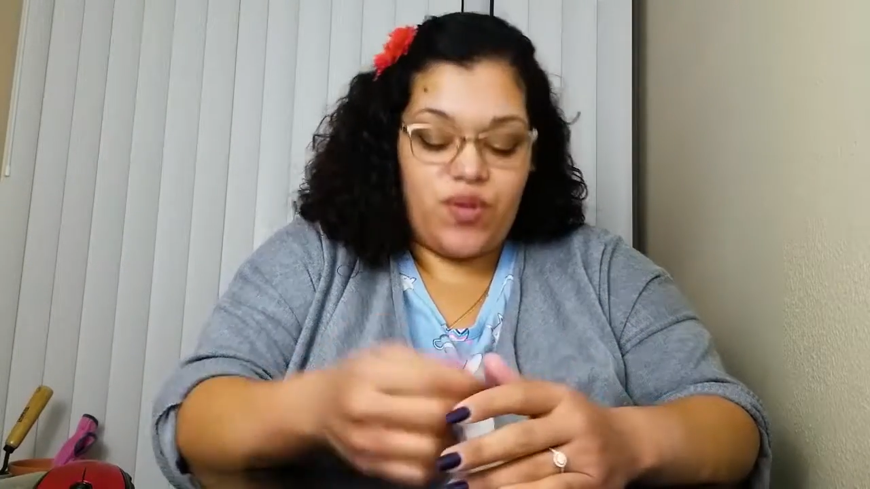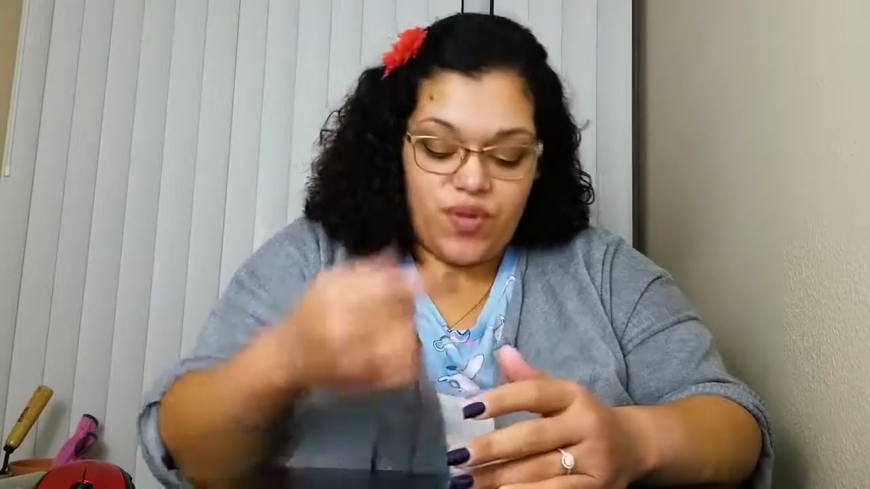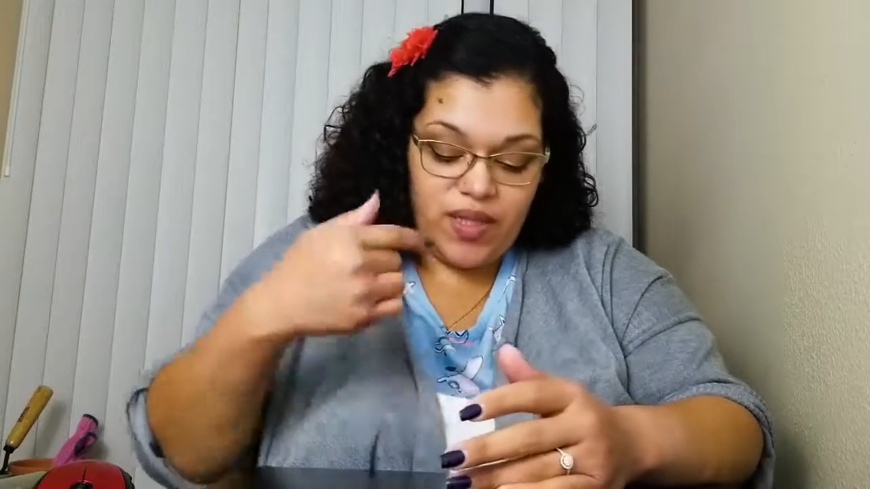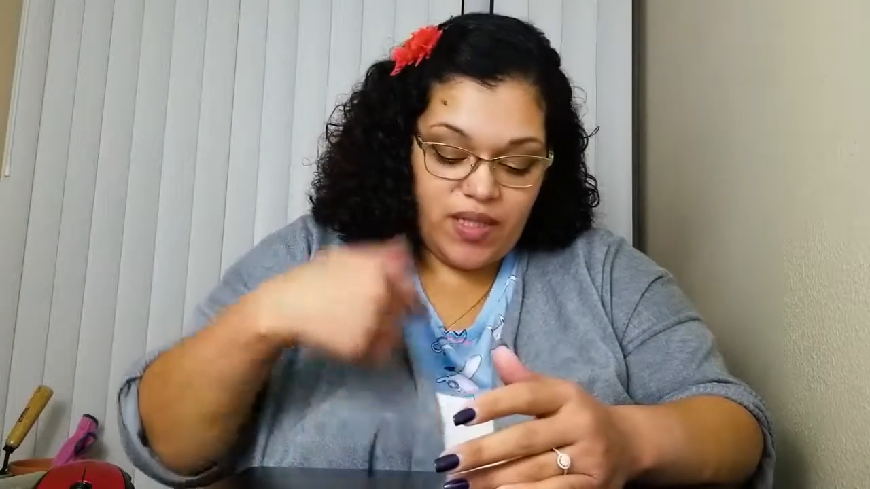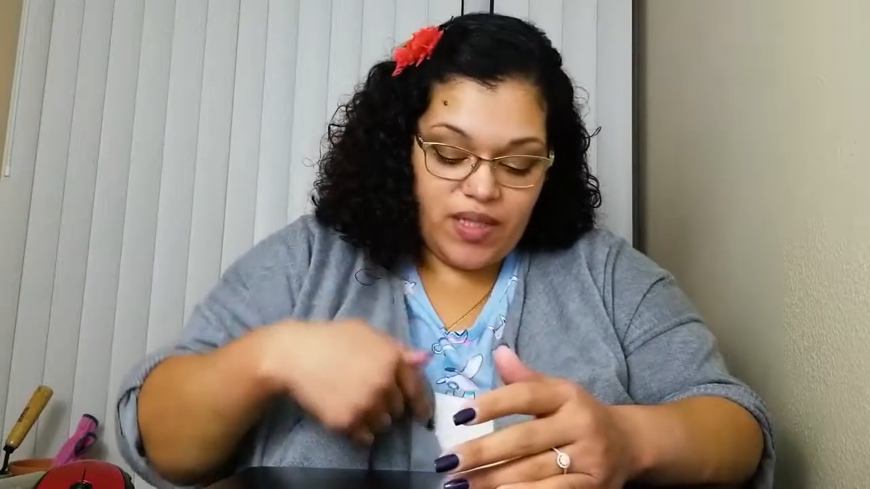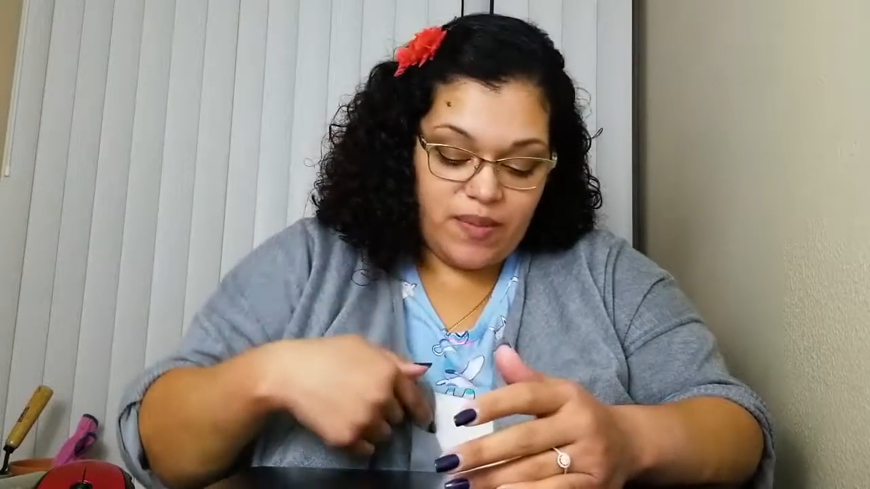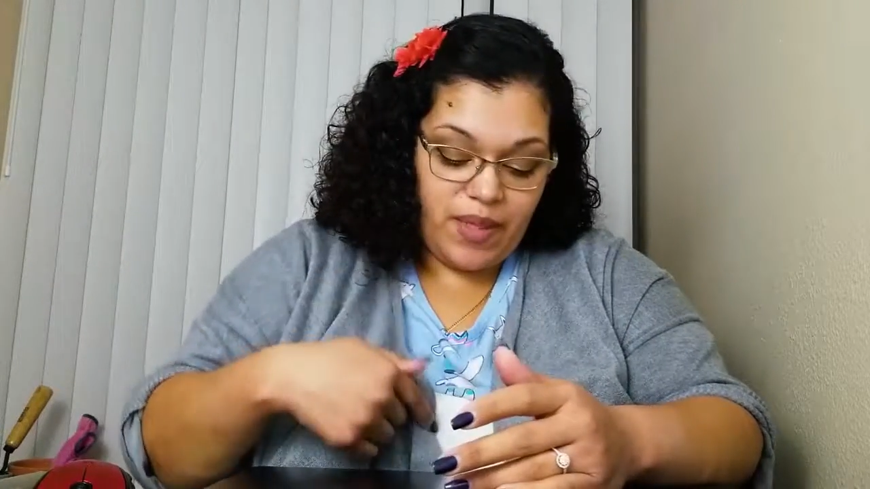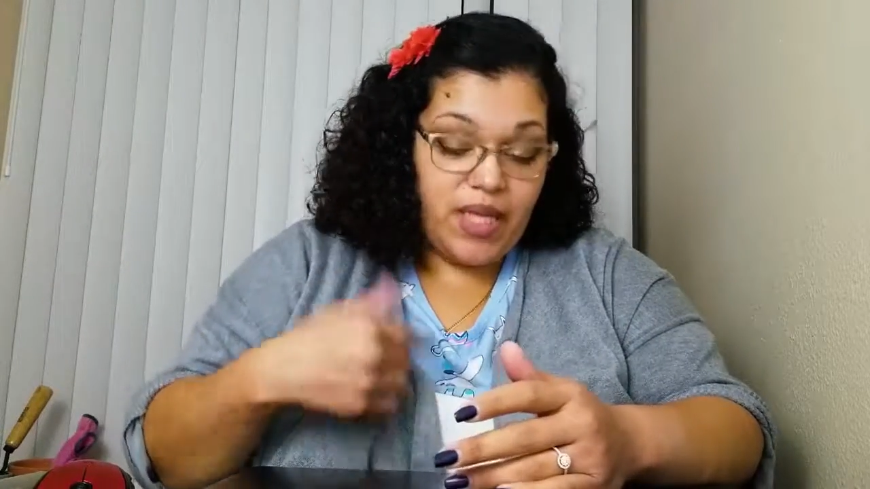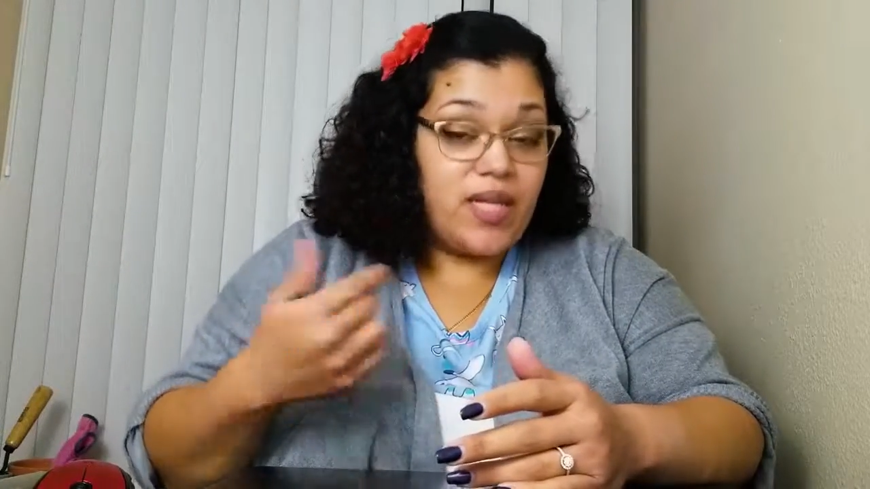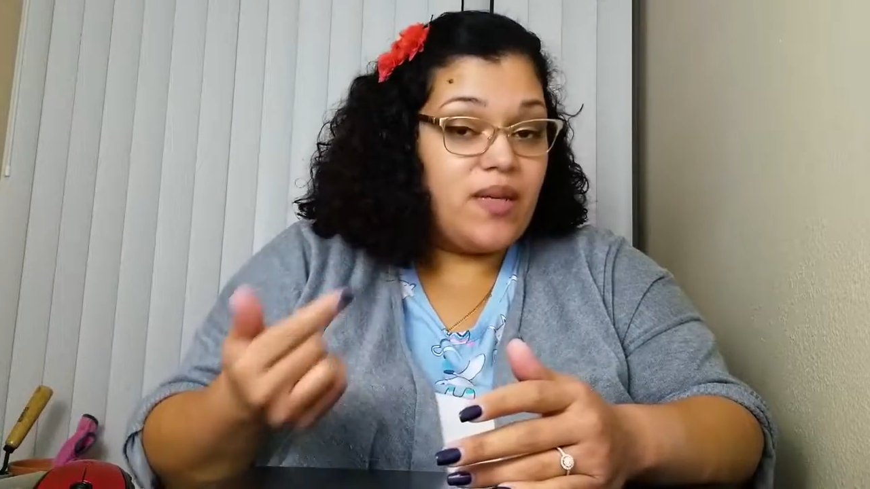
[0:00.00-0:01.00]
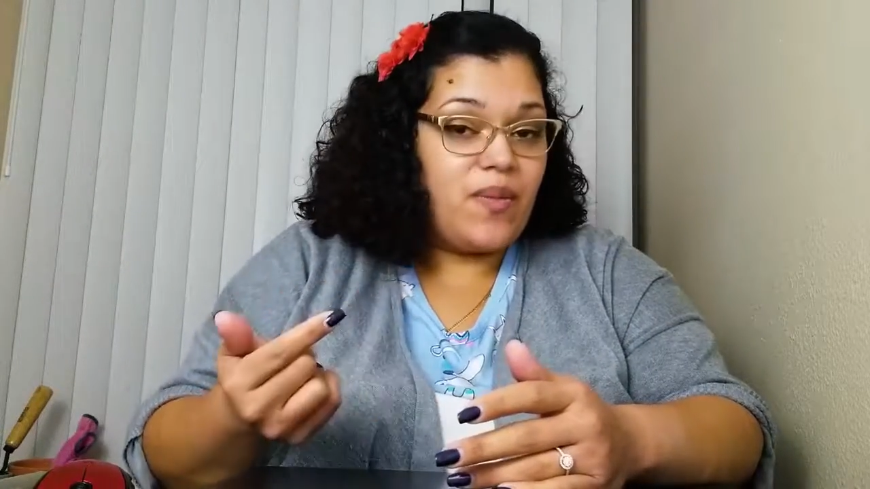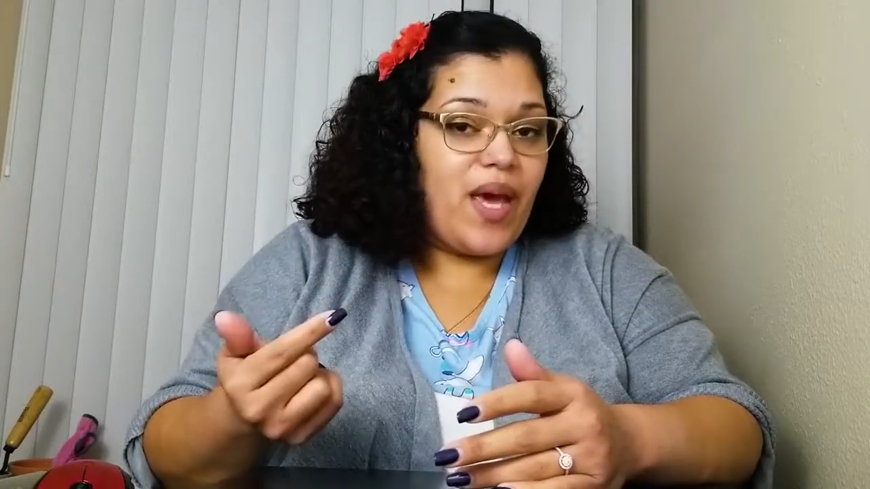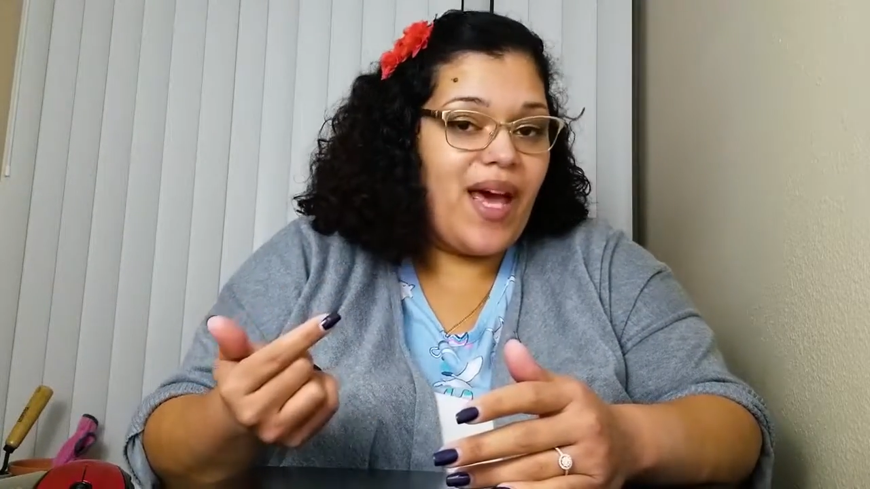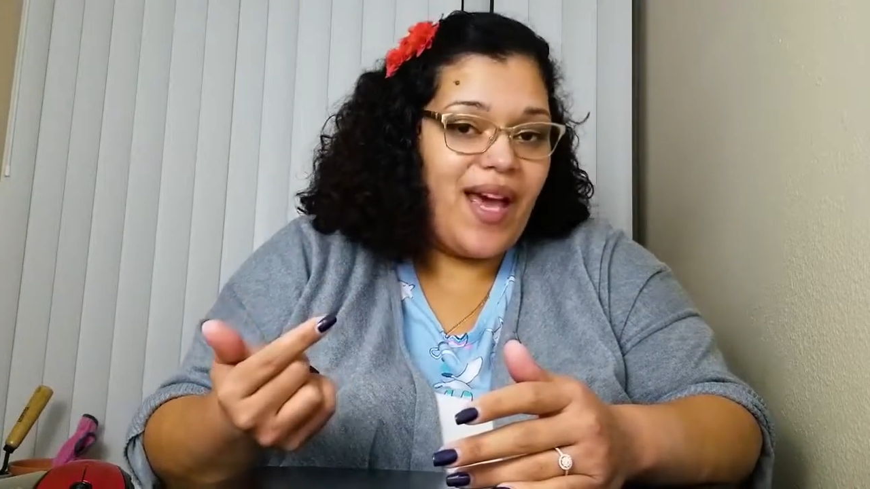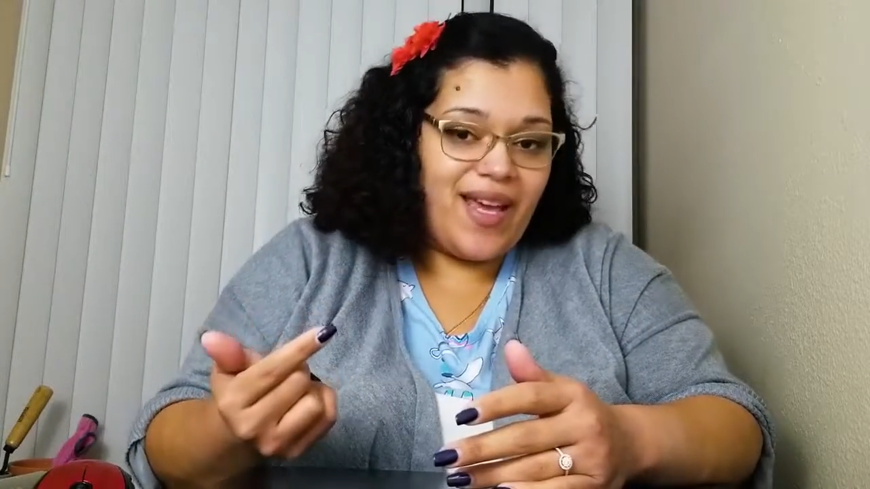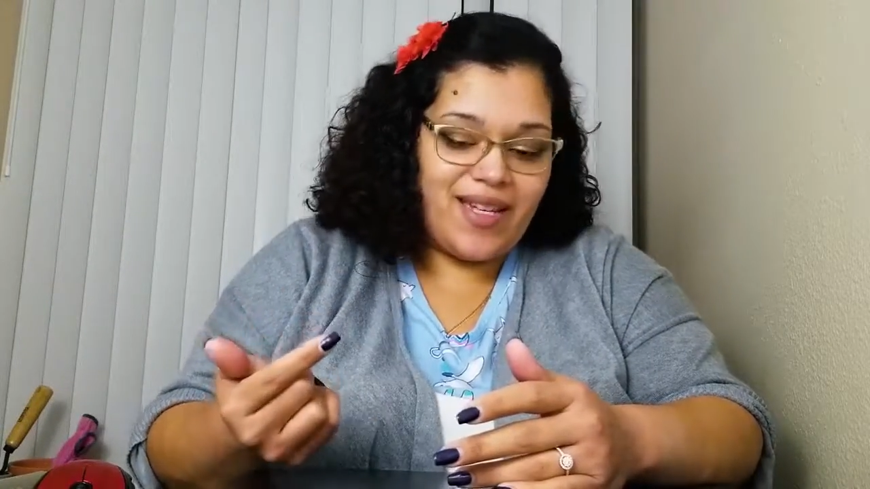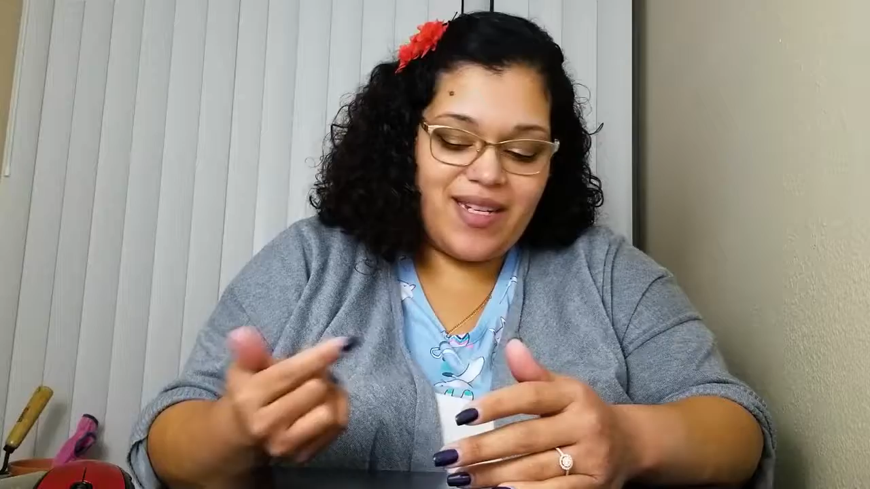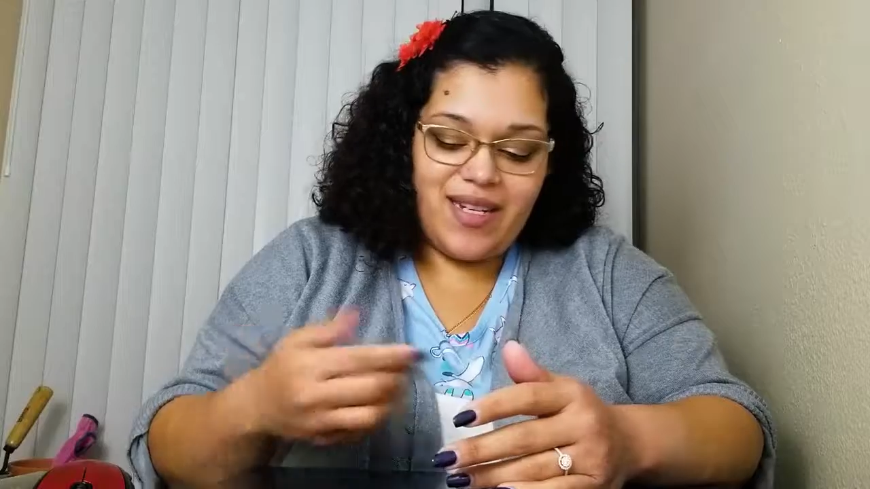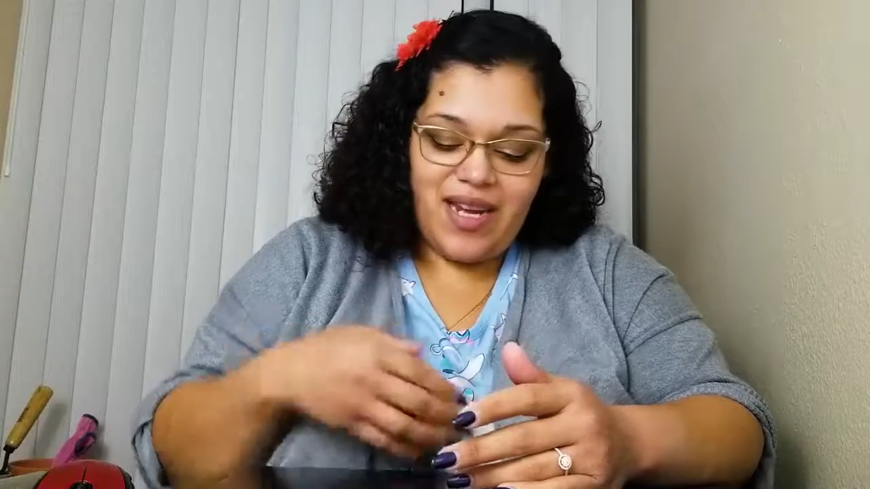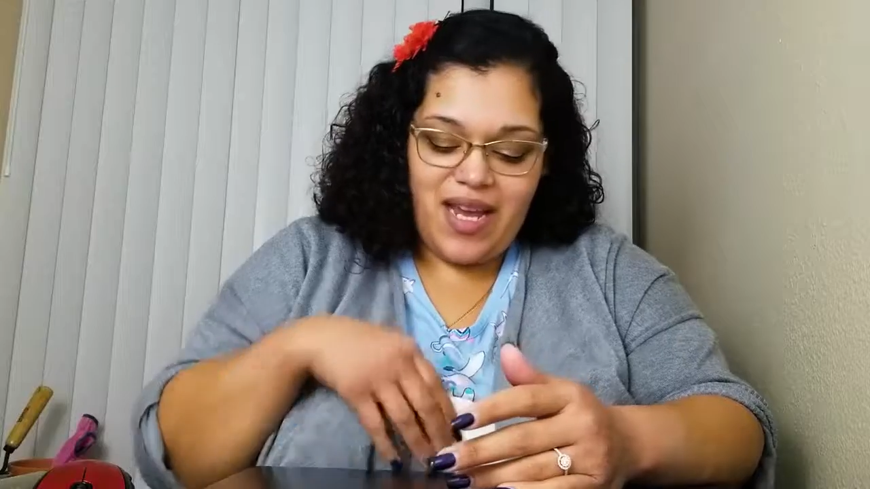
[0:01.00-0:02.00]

so this is my heating pad